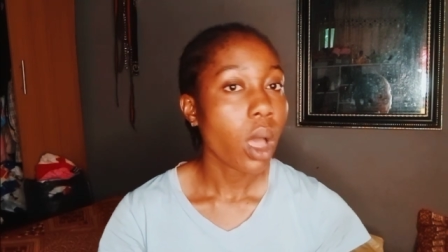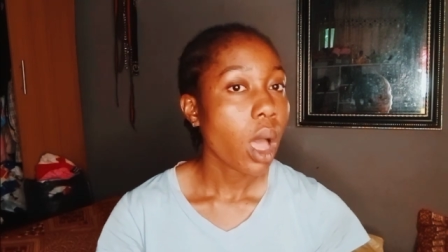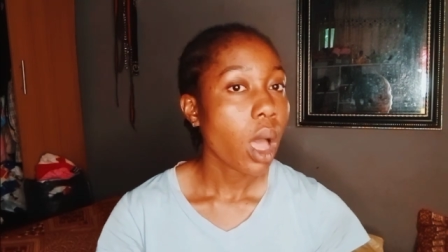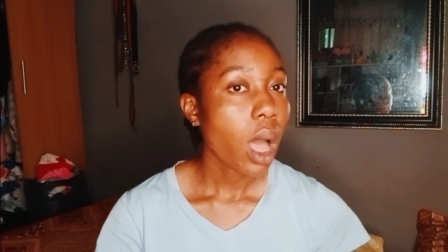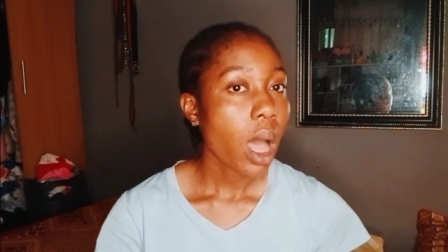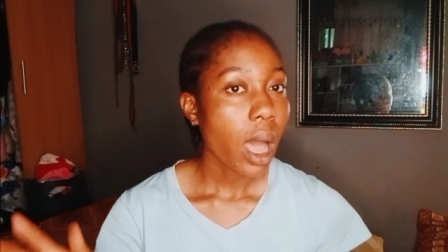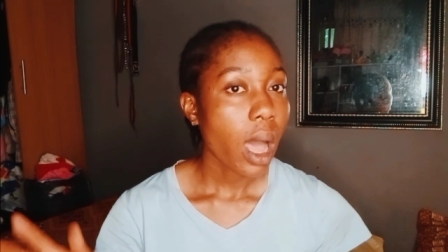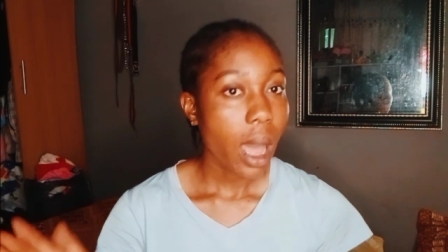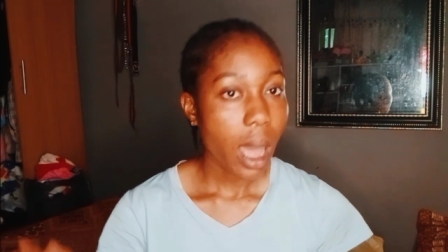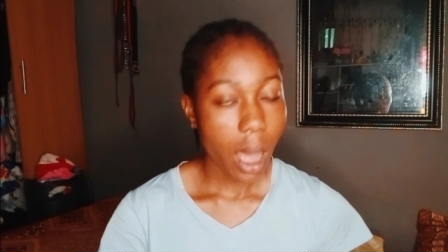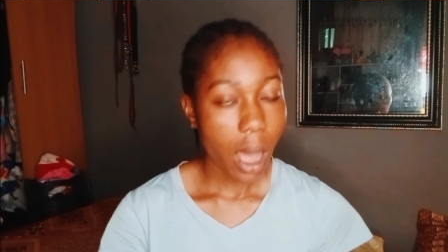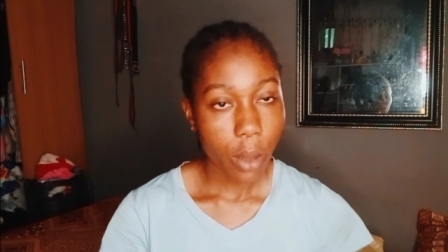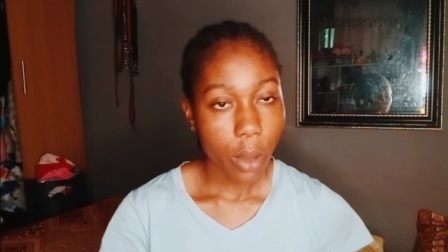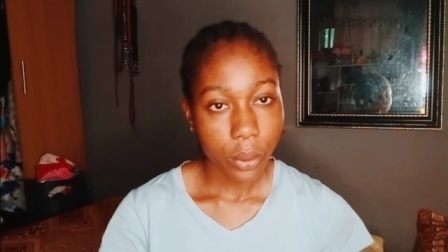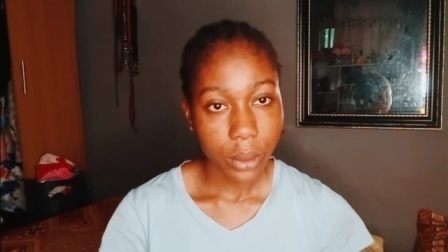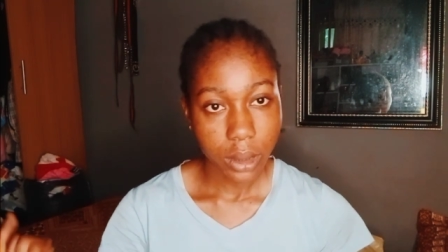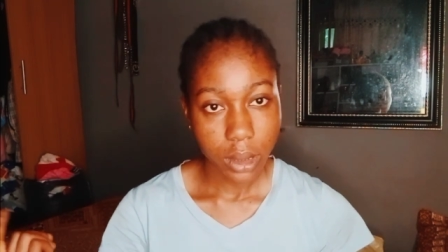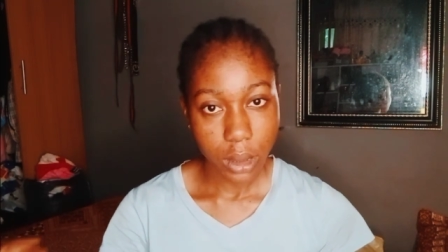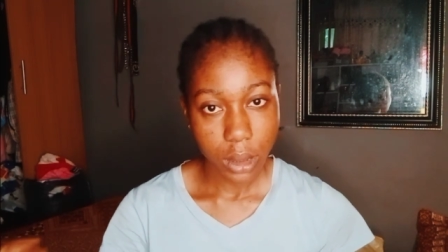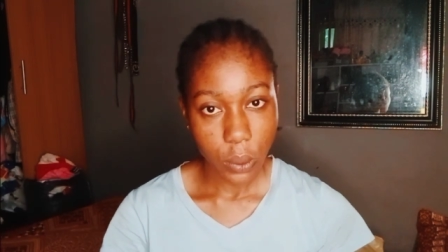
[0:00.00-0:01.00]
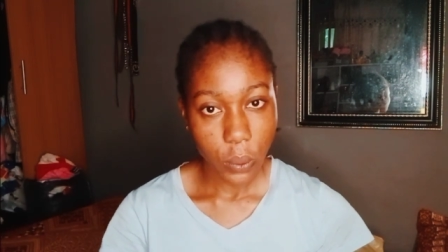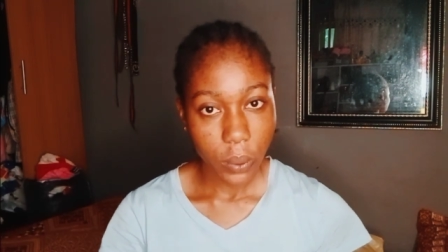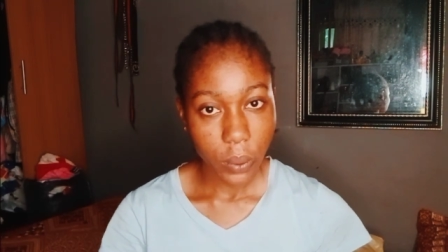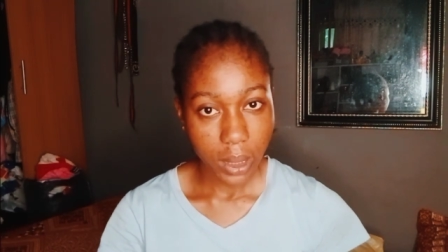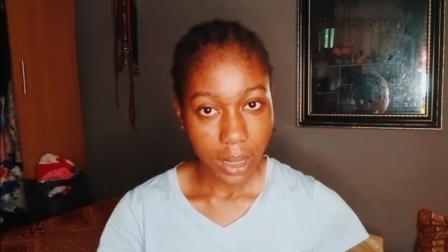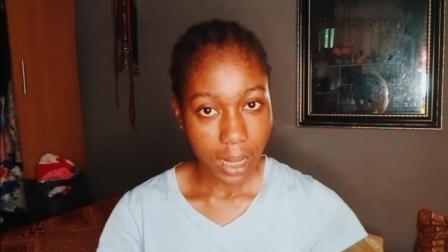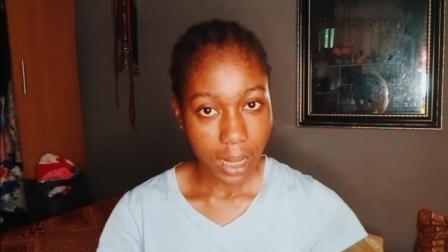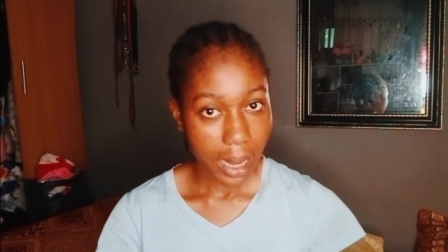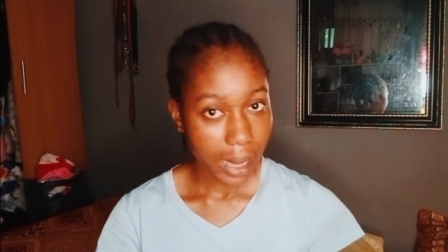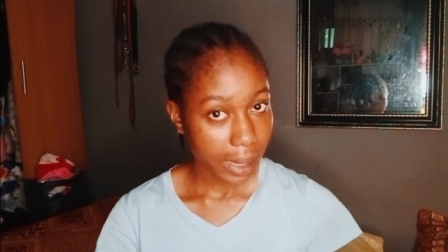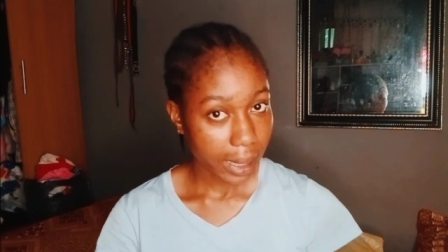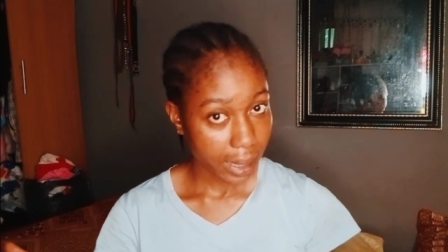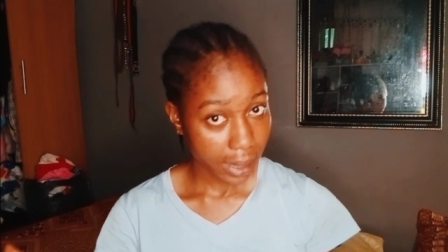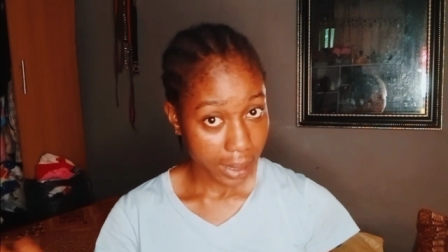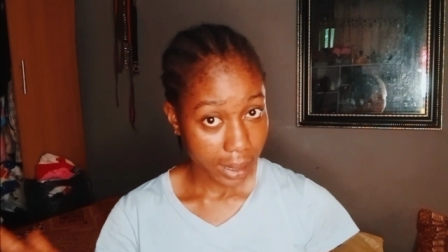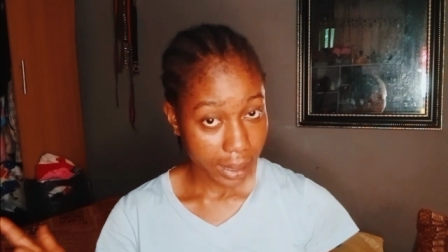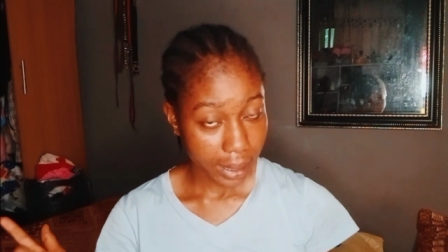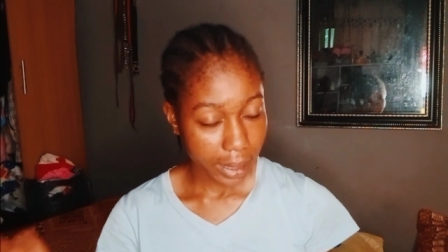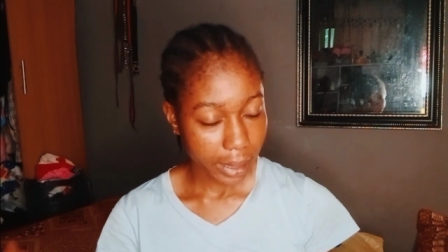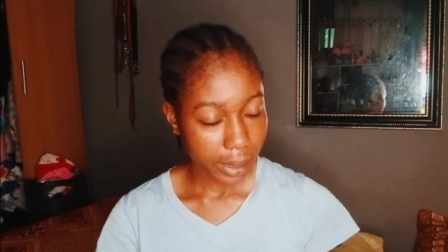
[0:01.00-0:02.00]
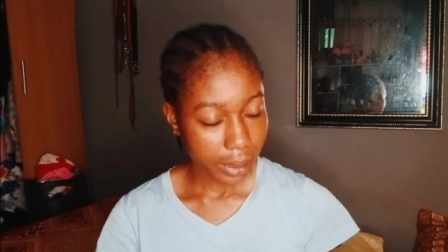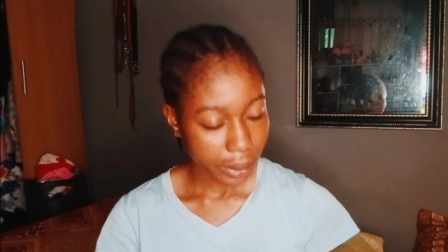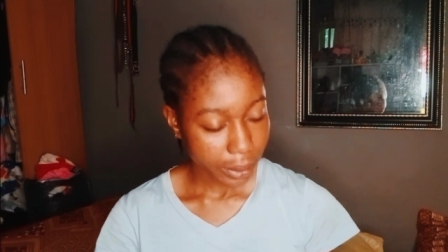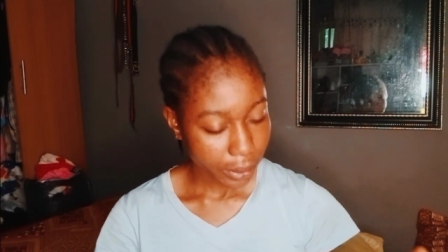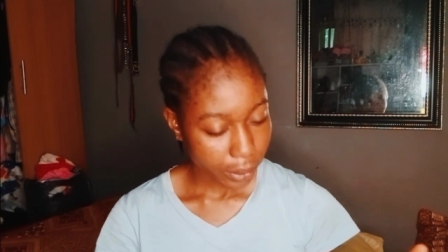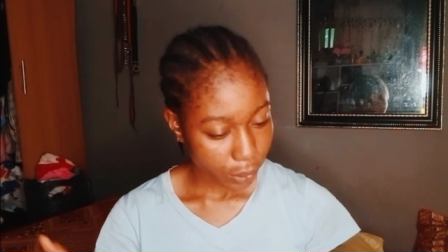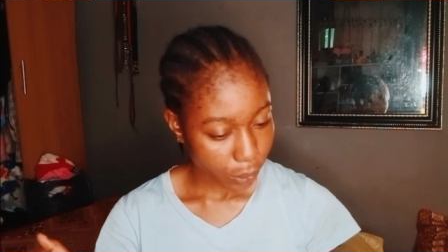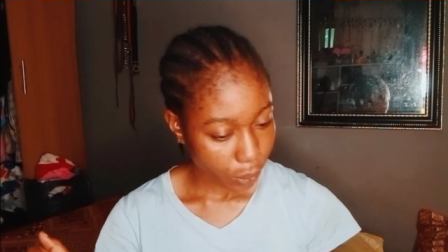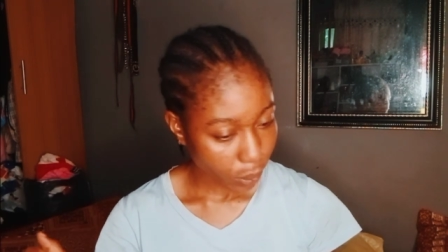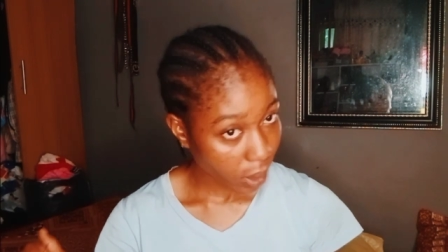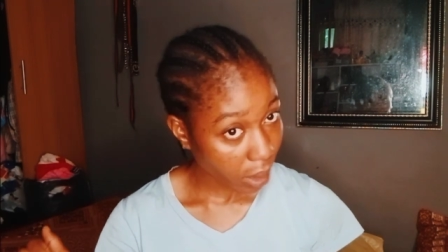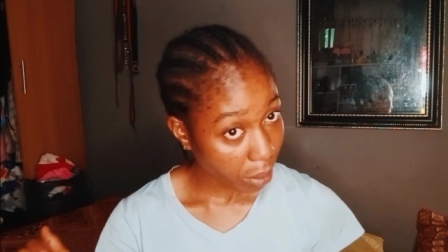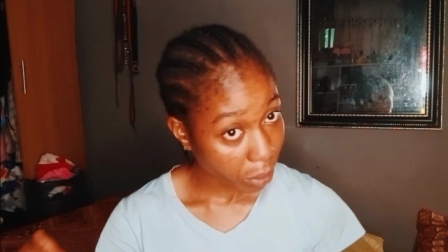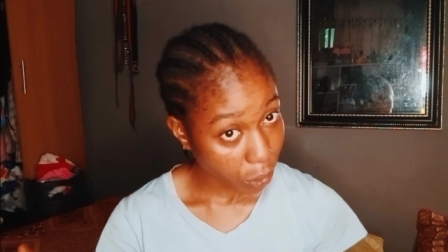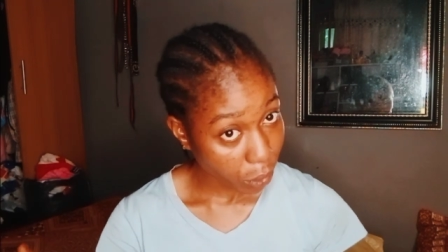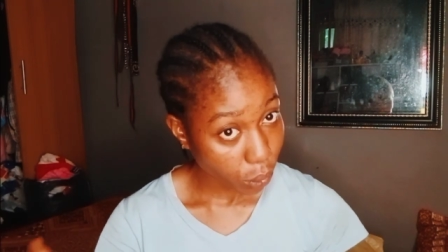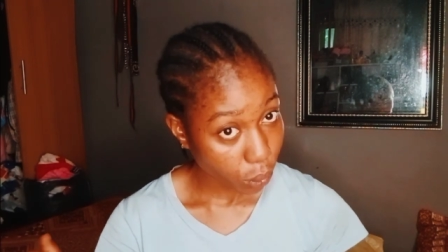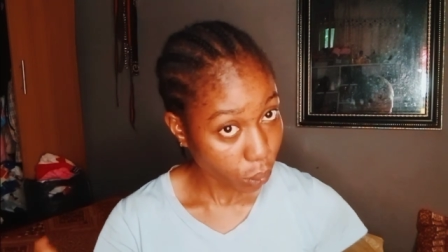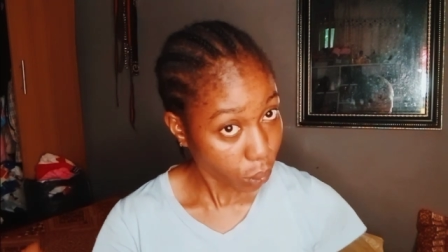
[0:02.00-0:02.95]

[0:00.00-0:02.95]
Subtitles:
how it is looking like again. So let me show you